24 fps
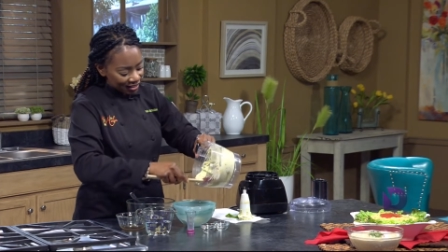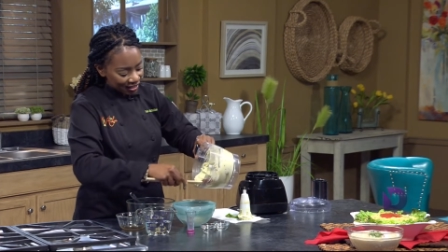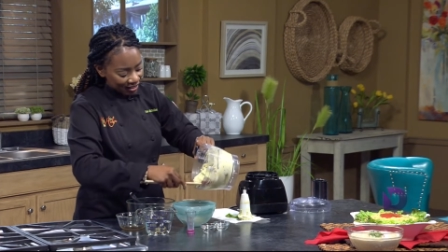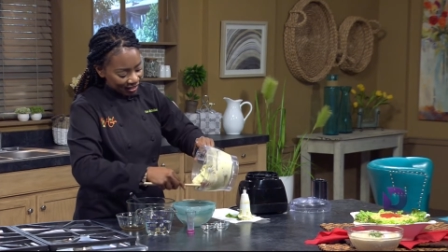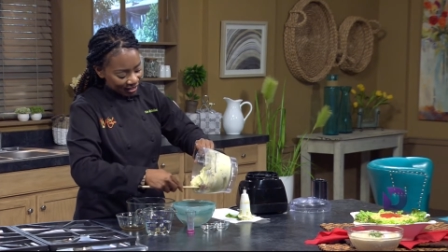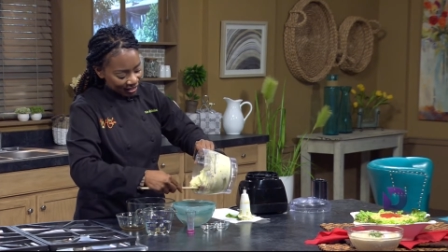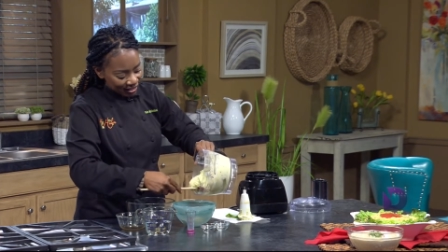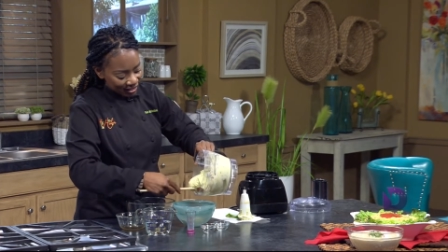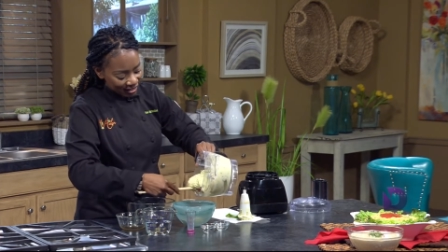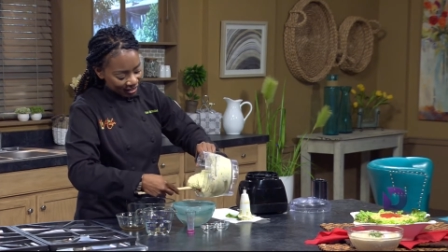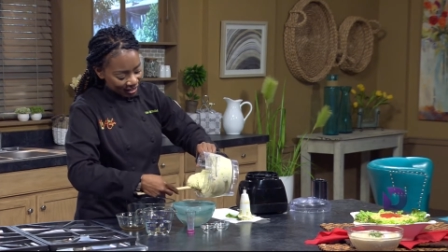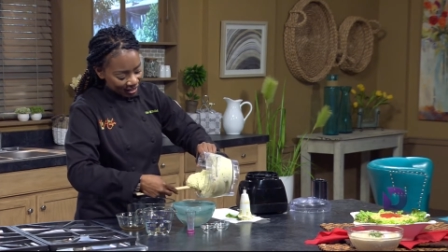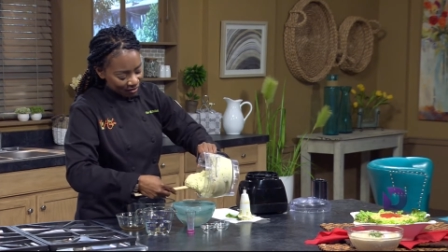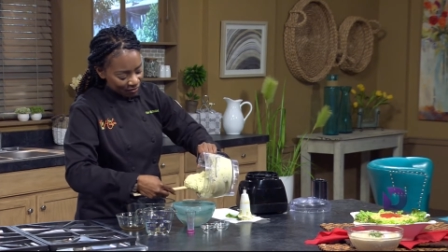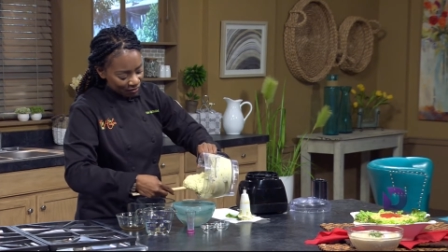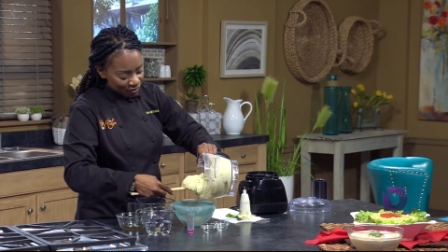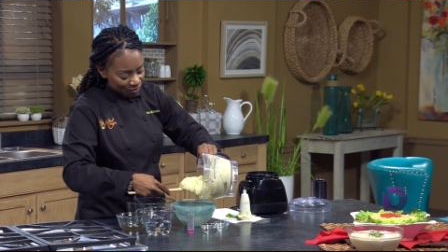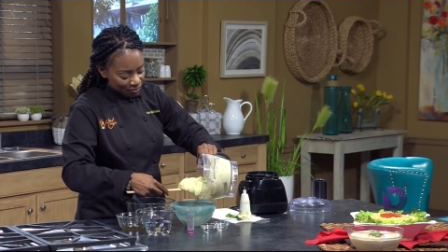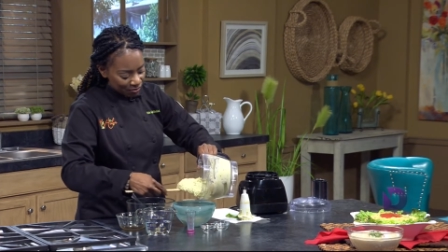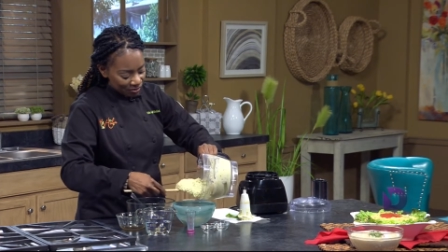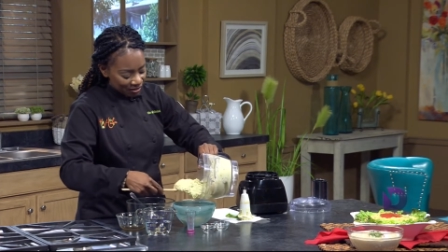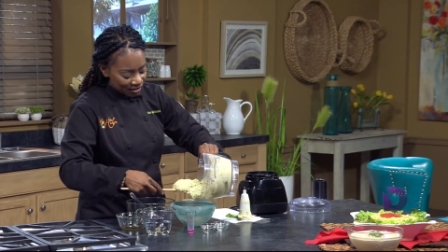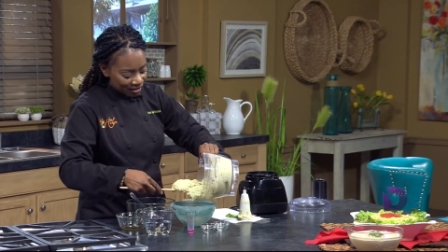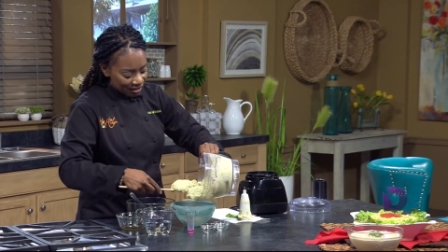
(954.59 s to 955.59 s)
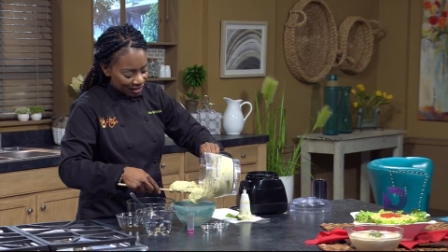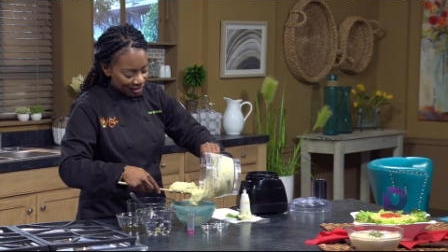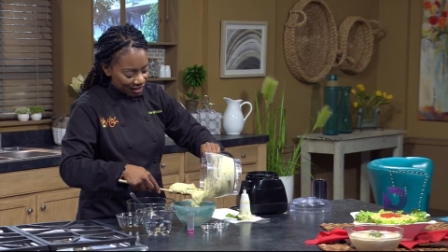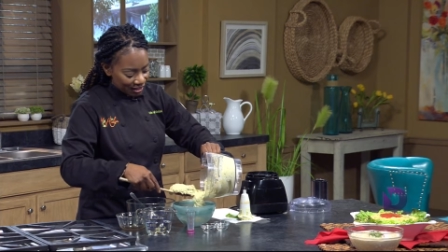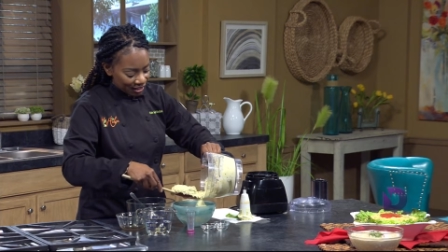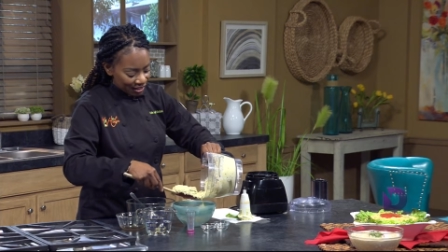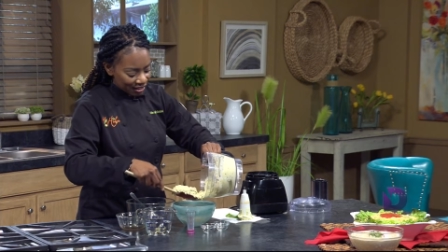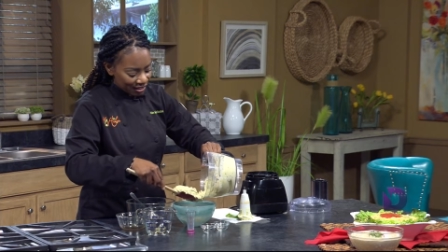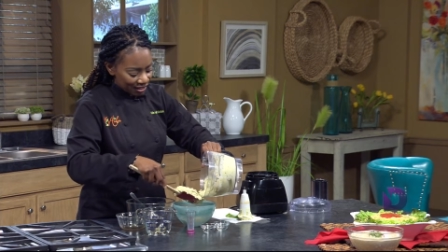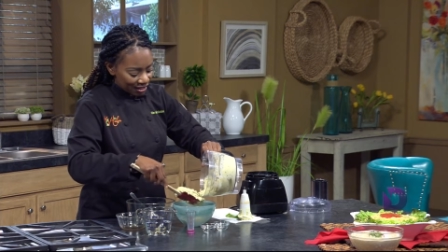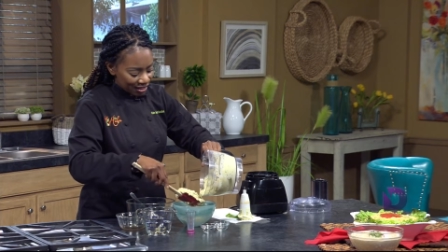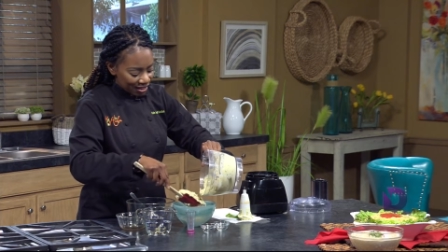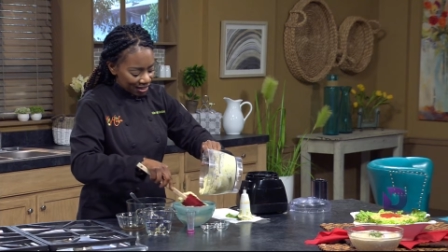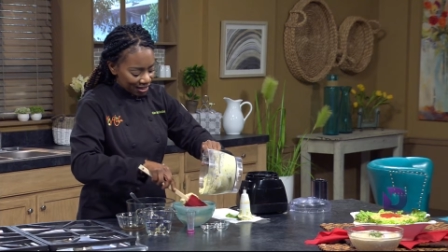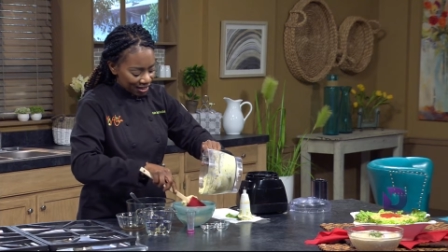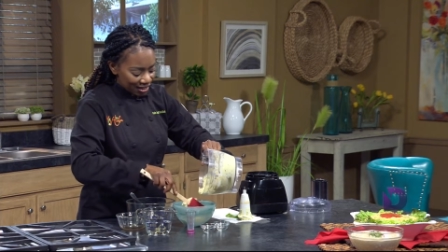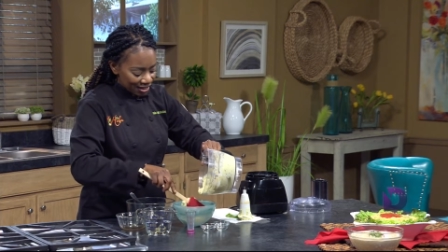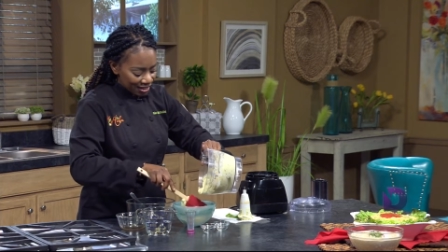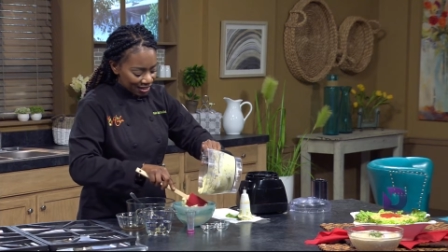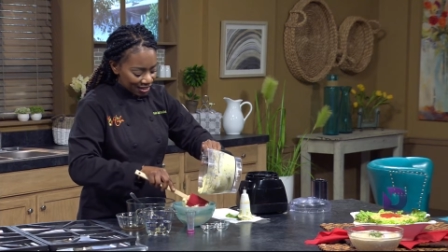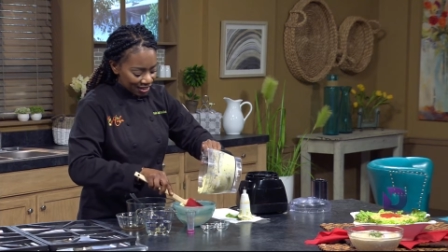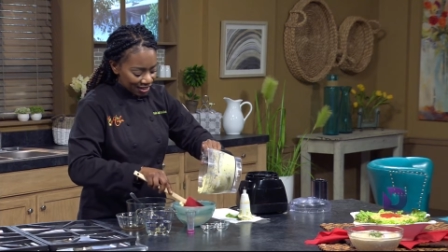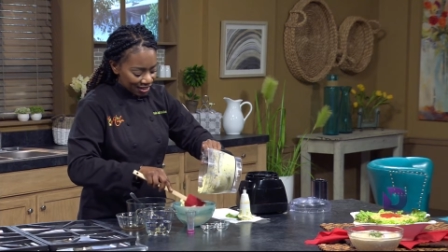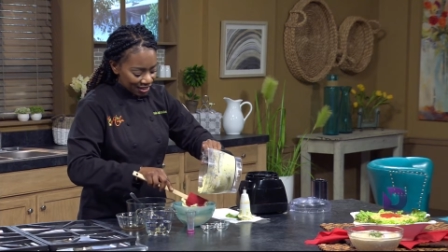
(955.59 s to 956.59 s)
And then we'll put it in there.